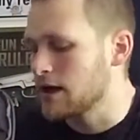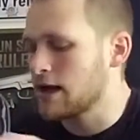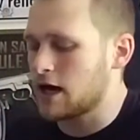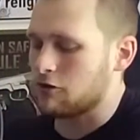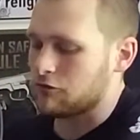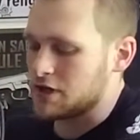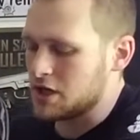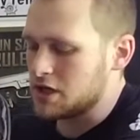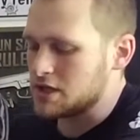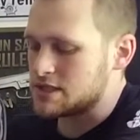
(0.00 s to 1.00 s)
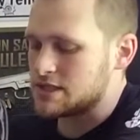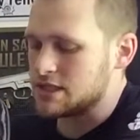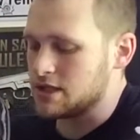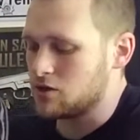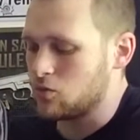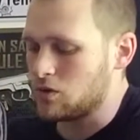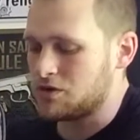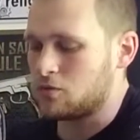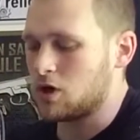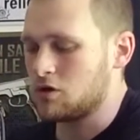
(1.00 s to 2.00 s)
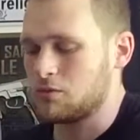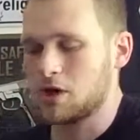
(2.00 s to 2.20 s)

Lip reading: Now, redundancy with the water